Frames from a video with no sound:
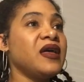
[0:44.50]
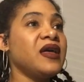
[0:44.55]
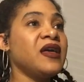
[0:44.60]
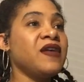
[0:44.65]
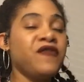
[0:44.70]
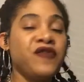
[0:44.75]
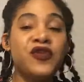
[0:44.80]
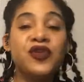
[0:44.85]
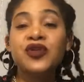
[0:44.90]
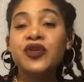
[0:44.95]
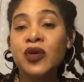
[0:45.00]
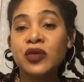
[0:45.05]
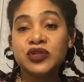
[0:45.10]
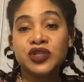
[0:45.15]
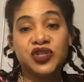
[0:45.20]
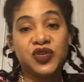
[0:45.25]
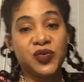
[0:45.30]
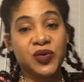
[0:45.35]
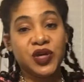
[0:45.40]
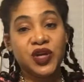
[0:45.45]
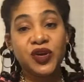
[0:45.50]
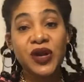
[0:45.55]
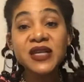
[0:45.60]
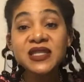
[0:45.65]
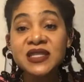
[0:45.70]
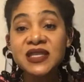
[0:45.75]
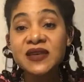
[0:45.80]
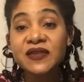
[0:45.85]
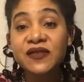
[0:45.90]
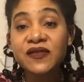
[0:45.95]
If you go too
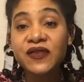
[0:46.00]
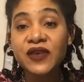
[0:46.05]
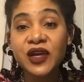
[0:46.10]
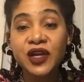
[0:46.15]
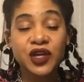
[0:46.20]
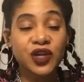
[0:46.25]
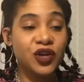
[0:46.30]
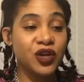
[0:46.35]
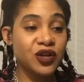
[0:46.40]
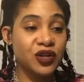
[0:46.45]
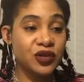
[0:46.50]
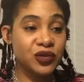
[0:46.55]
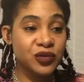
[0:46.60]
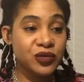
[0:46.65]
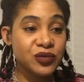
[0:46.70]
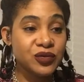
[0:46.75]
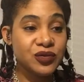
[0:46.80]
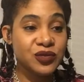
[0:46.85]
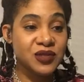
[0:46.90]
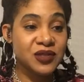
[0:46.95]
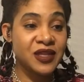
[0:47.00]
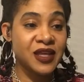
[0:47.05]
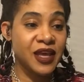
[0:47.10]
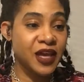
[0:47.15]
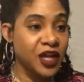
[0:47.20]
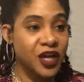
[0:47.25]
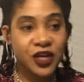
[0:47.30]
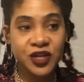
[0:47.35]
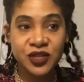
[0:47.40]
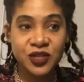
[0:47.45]
aggressive, you're going to lose the
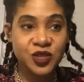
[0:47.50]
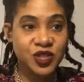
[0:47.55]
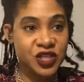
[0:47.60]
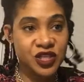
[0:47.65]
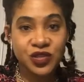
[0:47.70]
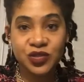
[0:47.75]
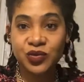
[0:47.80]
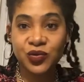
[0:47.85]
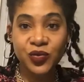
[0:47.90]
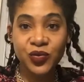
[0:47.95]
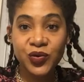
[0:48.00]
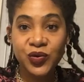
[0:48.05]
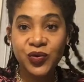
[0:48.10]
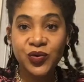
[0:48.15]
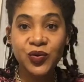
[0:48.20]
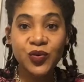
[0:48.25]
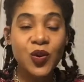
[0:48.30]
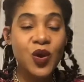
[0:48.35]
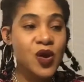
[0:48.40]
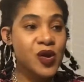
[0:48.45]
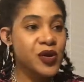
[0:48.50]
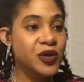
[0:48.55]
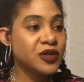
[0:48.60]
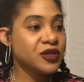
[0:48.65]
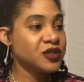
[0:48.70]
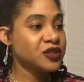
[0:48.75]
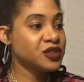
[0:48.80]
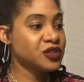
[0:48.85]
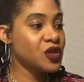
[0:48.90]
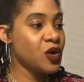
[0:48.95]
hair you just grew.
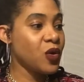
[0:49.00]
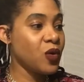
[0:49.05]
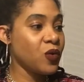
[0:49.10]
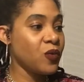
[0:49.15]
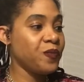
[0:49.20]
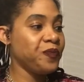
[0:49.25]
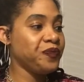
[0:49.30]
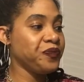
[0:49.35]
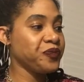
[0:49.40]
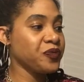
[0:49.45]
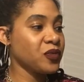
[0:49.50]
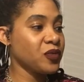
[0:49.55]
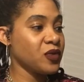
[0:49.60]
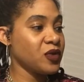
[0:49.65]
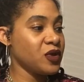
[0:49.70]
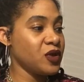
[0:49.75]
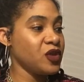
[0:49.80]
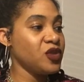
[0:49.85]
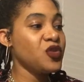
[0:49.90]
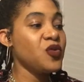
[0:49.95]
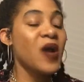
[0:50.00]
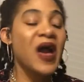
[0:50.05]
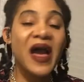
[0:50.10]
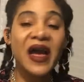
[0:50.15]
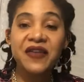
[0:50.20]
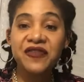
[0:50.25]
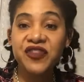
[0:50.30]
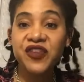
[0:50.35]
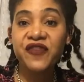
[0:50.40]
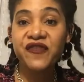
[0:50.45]
So you
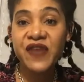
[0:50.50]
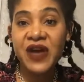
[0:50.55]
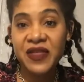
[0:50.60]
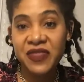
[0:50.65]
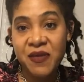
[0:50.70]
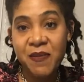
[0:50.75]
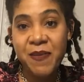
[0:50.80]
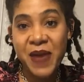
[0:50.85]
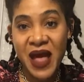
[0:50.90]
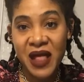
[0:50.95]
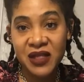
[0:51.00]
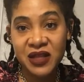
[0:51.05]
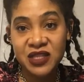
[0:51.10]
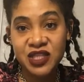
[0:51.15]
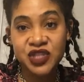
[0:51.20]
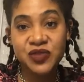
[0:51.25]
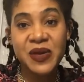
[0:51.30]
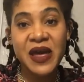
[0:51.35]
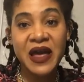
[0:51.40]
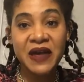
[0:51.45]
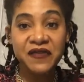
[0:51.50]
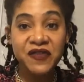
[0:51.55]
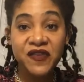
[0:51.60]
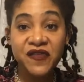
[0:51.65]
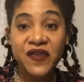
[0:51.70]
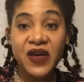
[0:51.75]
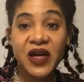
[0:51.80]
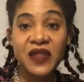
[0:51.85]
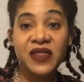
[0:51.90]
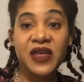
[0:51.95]
have to find the balance. You have to
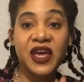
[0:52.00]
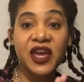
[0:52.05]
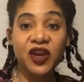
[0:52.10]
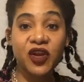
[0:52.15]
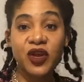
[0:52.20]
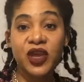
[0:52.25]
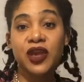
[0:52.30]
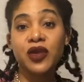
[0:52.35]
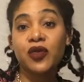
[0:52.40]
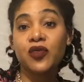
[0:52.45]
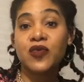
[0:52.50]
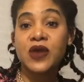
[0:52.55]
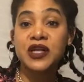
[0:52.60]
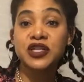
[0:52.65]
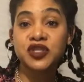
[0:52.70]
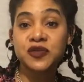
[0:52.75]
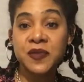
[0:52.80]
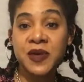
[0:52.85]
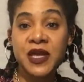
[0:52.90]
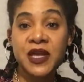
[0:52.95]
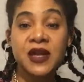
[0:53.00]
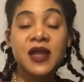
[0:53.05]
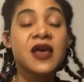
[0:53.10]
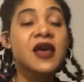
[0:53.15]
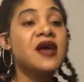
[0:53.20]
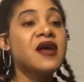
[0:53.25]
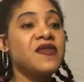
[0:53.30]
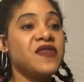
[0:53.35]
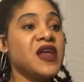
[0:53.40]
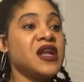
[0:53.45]
find the hair care regimen
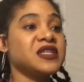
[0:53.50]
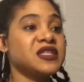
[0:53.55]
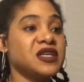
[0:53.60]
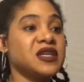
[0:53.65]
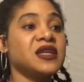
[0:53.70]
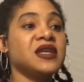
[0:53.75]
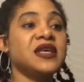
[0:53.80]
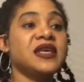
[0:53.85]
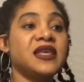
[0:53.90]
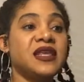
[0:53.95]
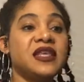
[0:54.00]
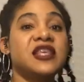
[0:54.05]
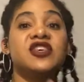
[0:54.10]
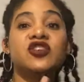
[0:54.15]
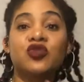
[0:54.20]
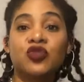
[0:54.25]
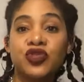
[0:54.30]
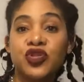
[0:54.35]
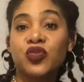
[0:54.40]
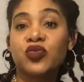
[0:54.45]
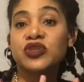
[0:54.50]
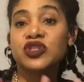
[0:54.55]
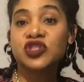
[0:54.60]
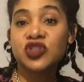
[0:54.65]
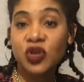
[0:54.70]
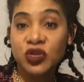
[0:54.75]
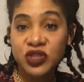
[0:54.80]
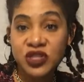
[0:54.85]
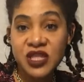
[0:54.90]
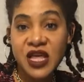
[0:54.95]
that is going to yield the
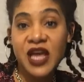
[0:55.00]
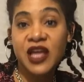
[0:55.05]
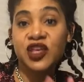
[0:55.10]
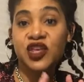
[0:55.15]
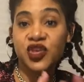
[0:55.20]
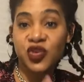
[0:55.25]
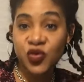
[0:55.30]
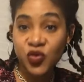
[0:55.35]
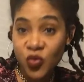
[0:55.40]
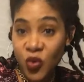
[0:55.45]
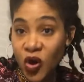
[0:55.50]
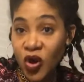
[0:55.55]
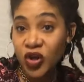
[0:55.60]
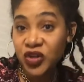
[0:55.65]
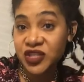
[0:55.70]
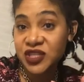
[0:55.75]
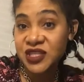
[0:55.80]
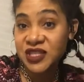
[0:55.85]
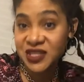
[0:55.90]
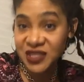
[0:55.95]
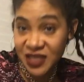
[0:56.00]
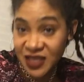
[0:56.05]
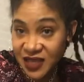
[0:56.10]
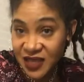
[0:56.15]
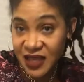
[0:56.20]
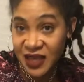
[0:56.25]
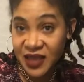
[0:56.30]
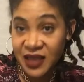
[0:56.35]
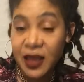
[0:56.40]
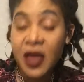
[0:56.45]
results that you are
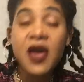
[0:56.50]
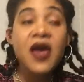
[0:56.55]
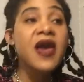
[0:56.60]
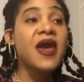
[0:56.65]
seeking.